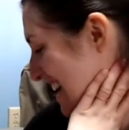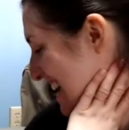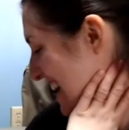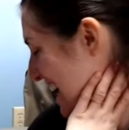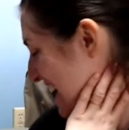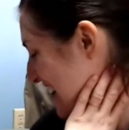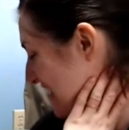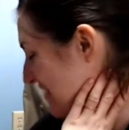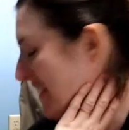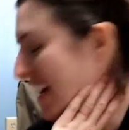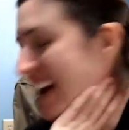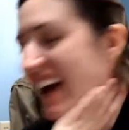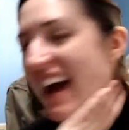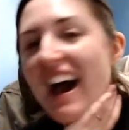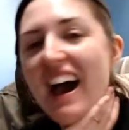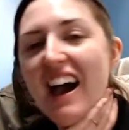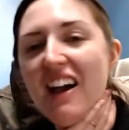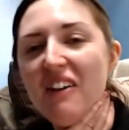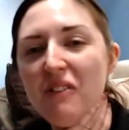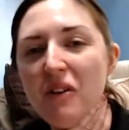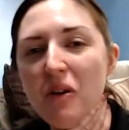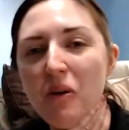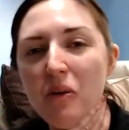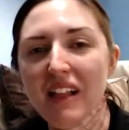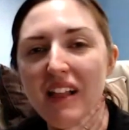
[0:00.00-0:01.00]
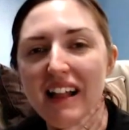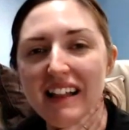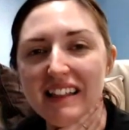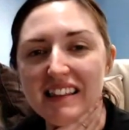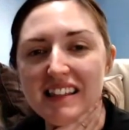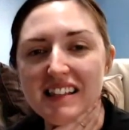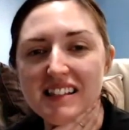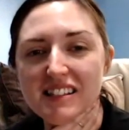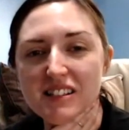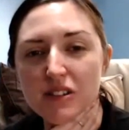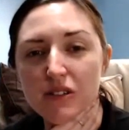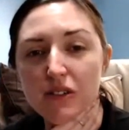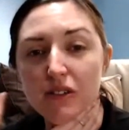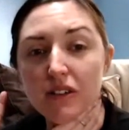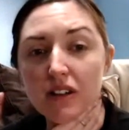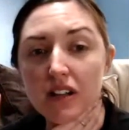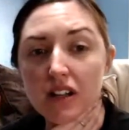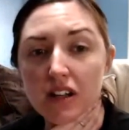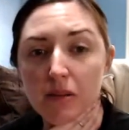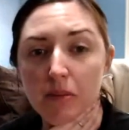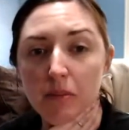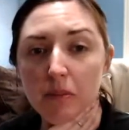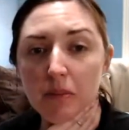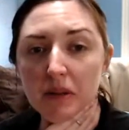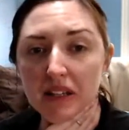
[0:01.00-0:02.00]
Anyway, I will let this
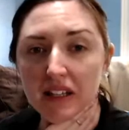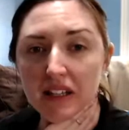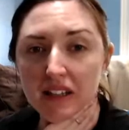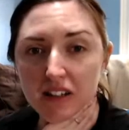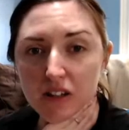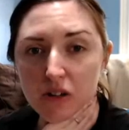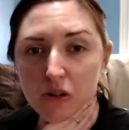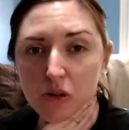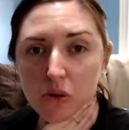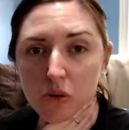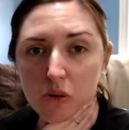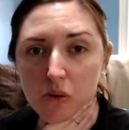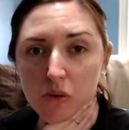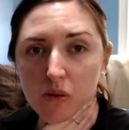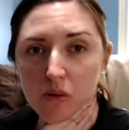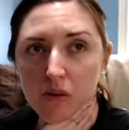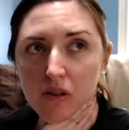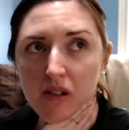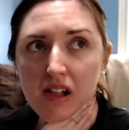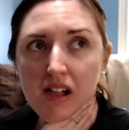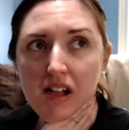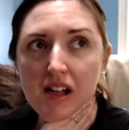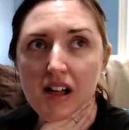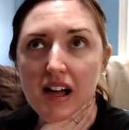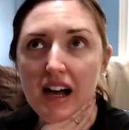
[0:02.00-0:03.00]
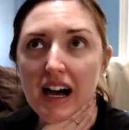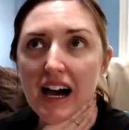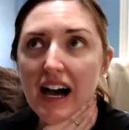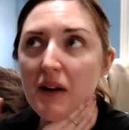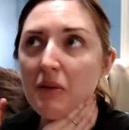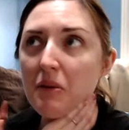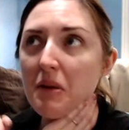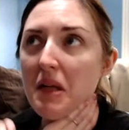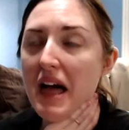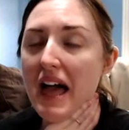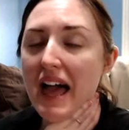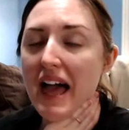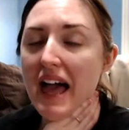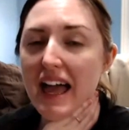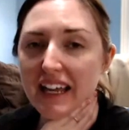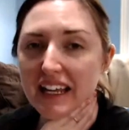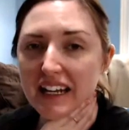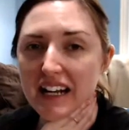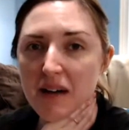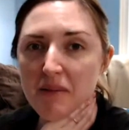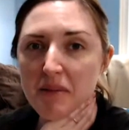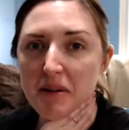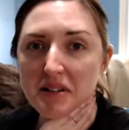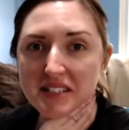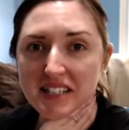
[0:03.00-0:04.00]
completely cool. I will hang it
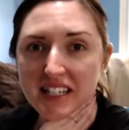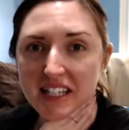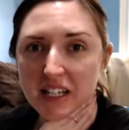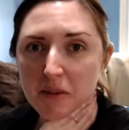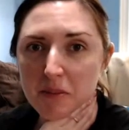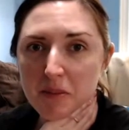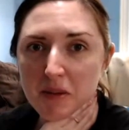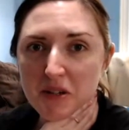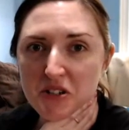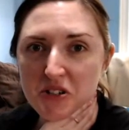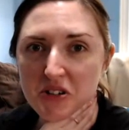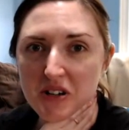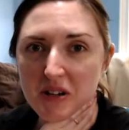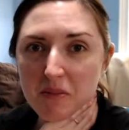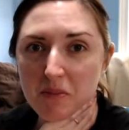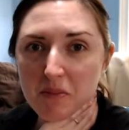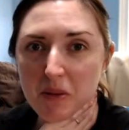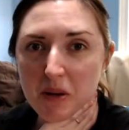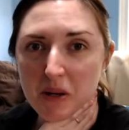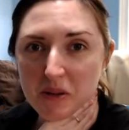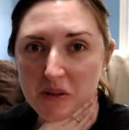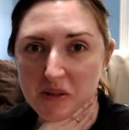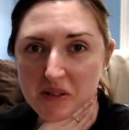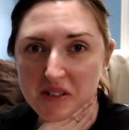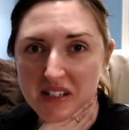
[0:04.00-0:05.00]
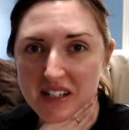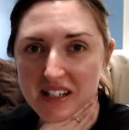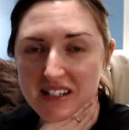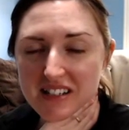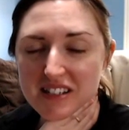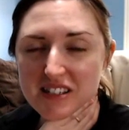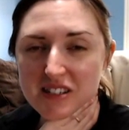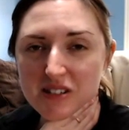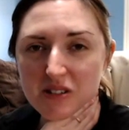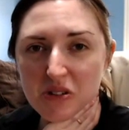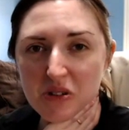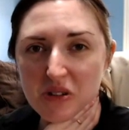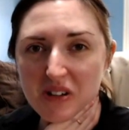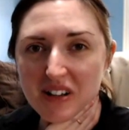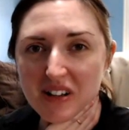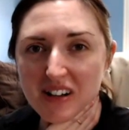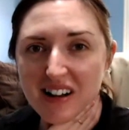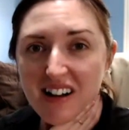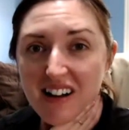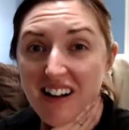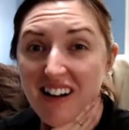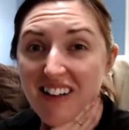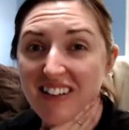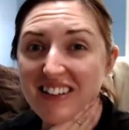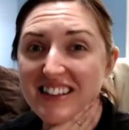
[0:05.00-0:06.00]
up. I'll take a picture and post it so you can
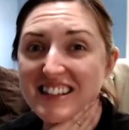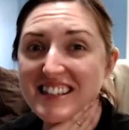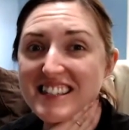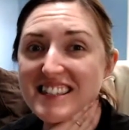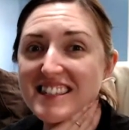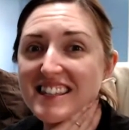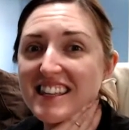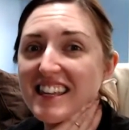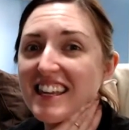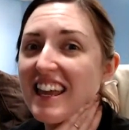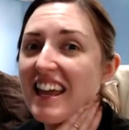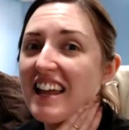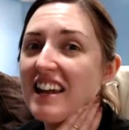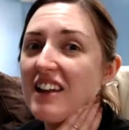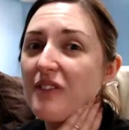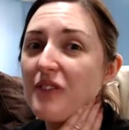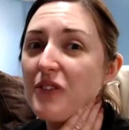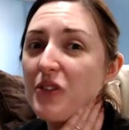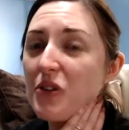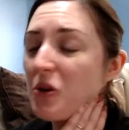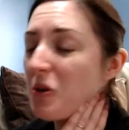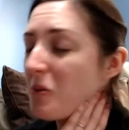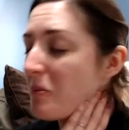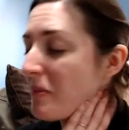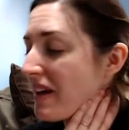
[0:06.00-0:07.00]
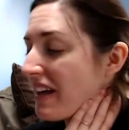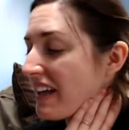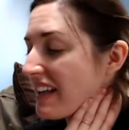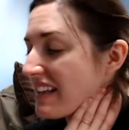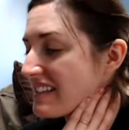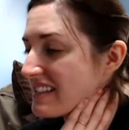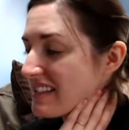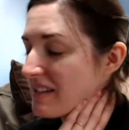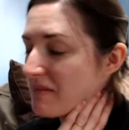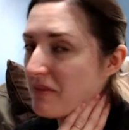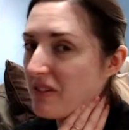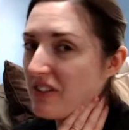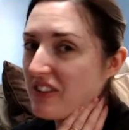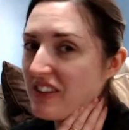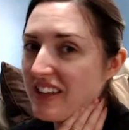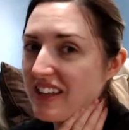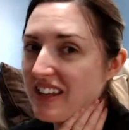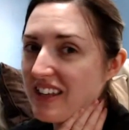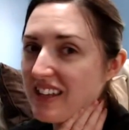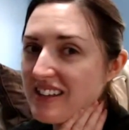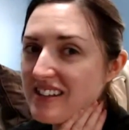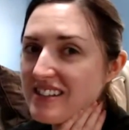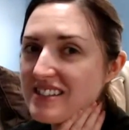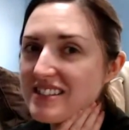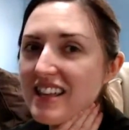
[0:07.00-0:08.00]
all see. And if you make some of
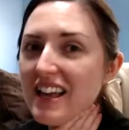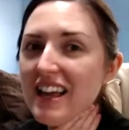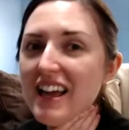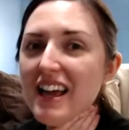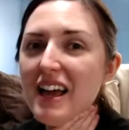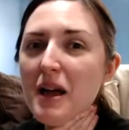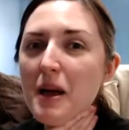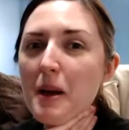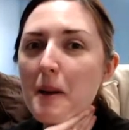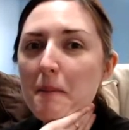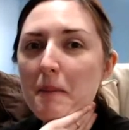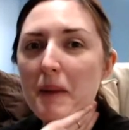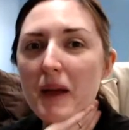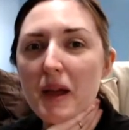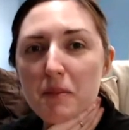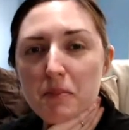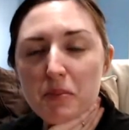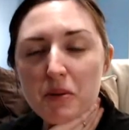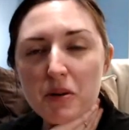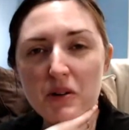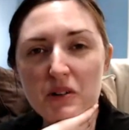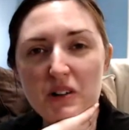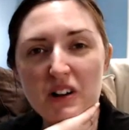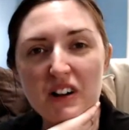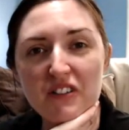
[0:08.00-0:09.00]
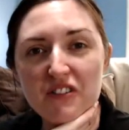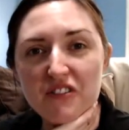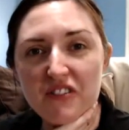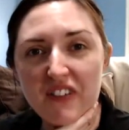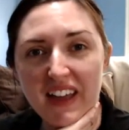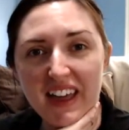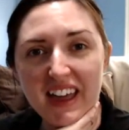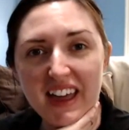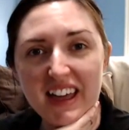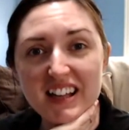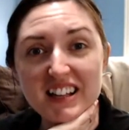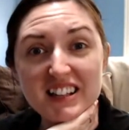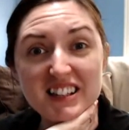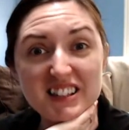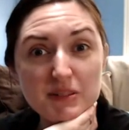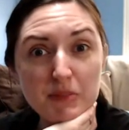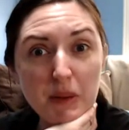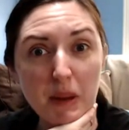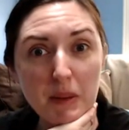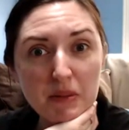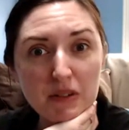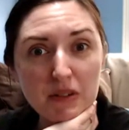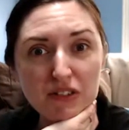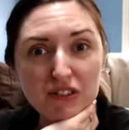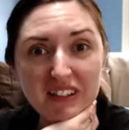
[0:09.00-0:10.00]
these paper fans,
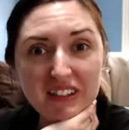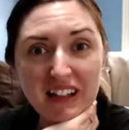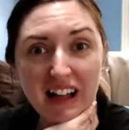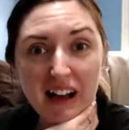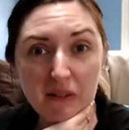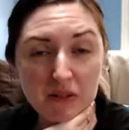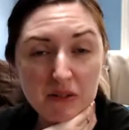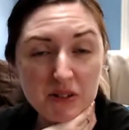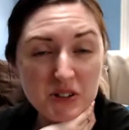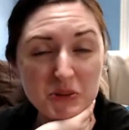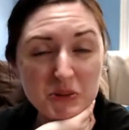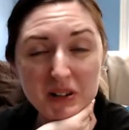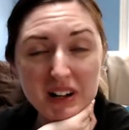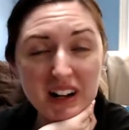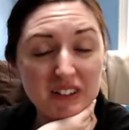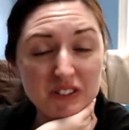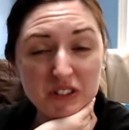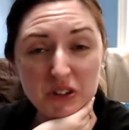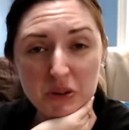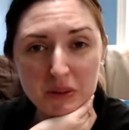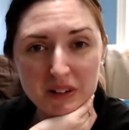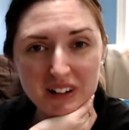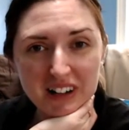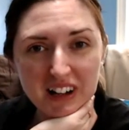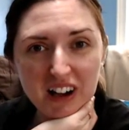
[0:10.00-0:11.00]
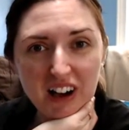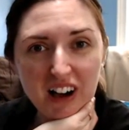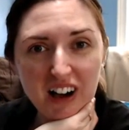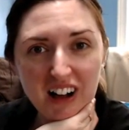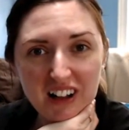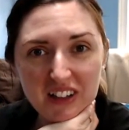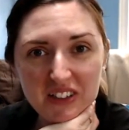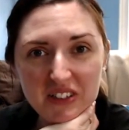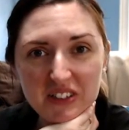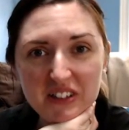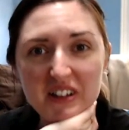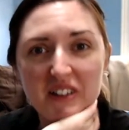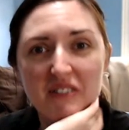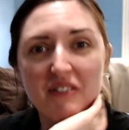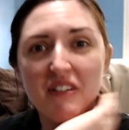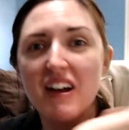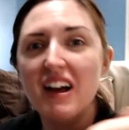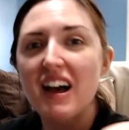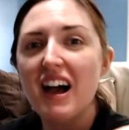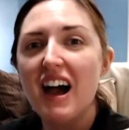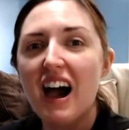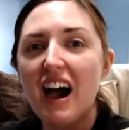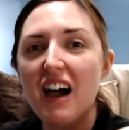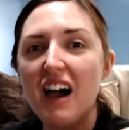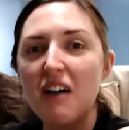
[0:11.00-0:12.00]
paper flowers, whatever you want to call them,
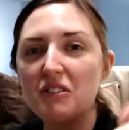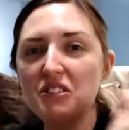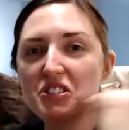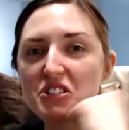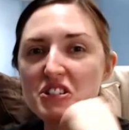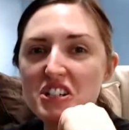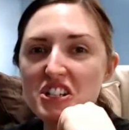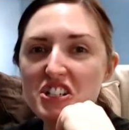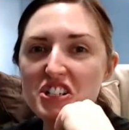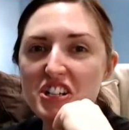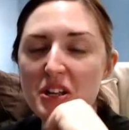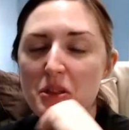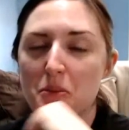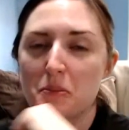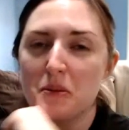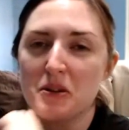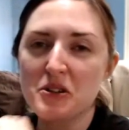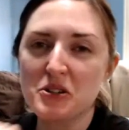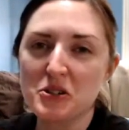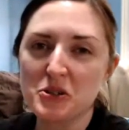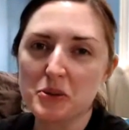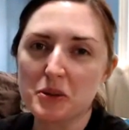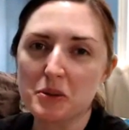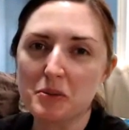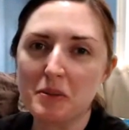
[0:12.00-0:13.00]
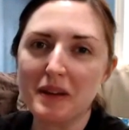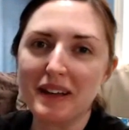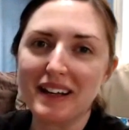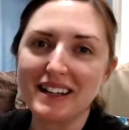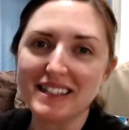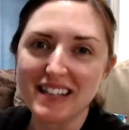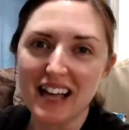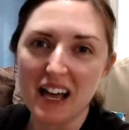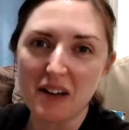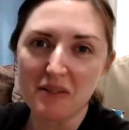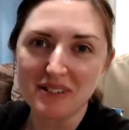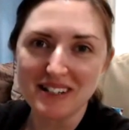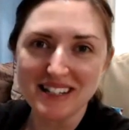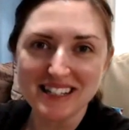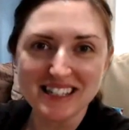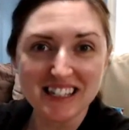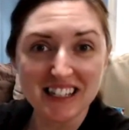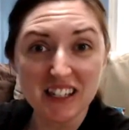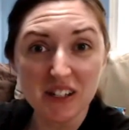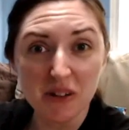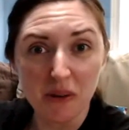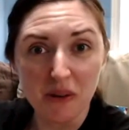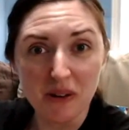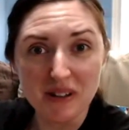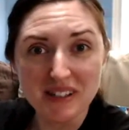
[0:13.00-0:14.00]
I want you to share the pictures with me because I want to see
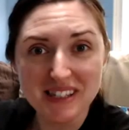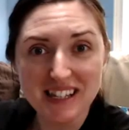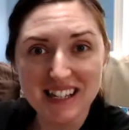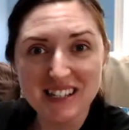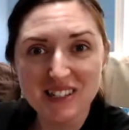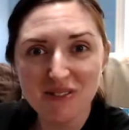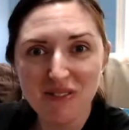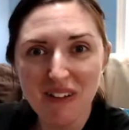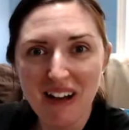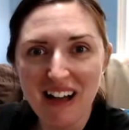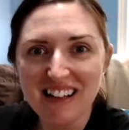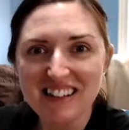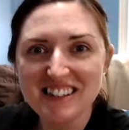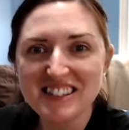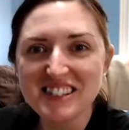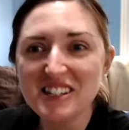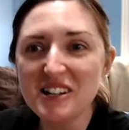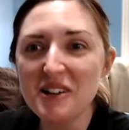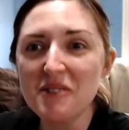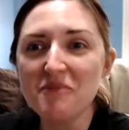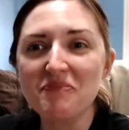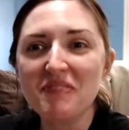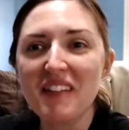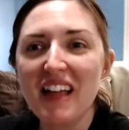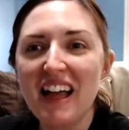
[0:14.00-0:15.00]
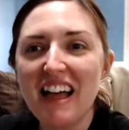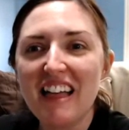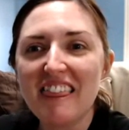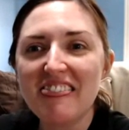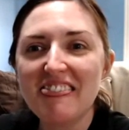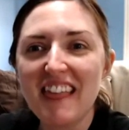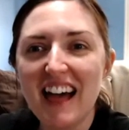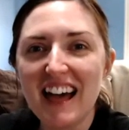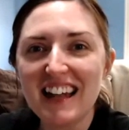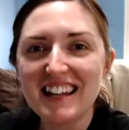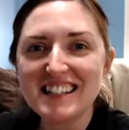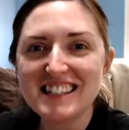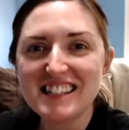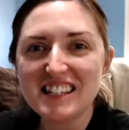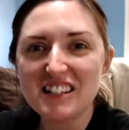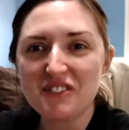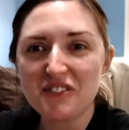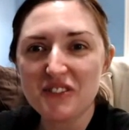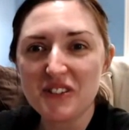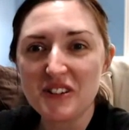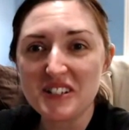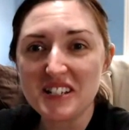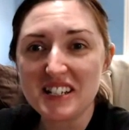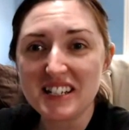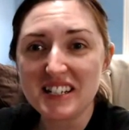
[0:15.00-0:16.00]
yours as well. So that is it
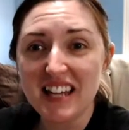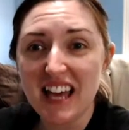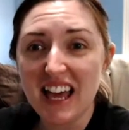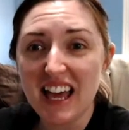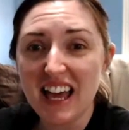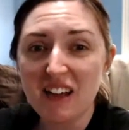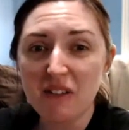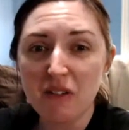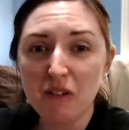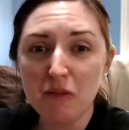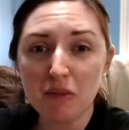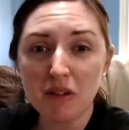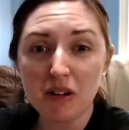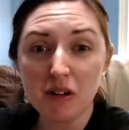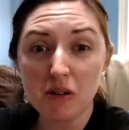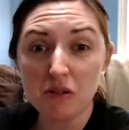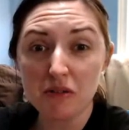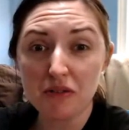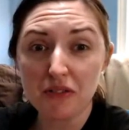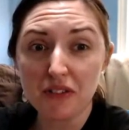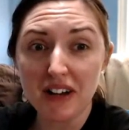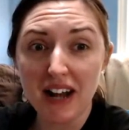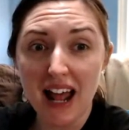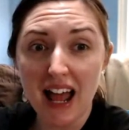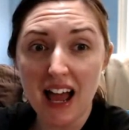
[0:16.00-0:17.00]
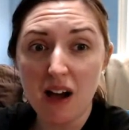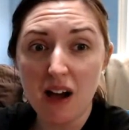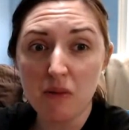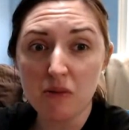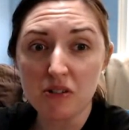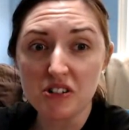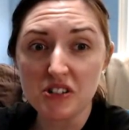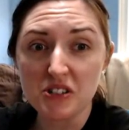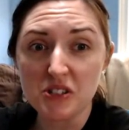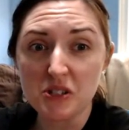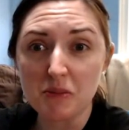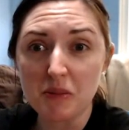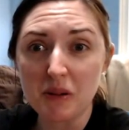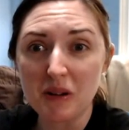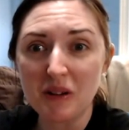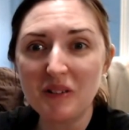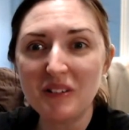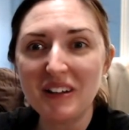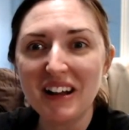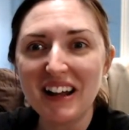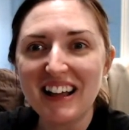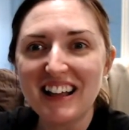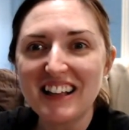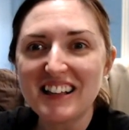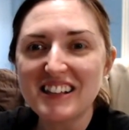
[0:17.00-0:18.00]
for today. We've been going for an hour just about.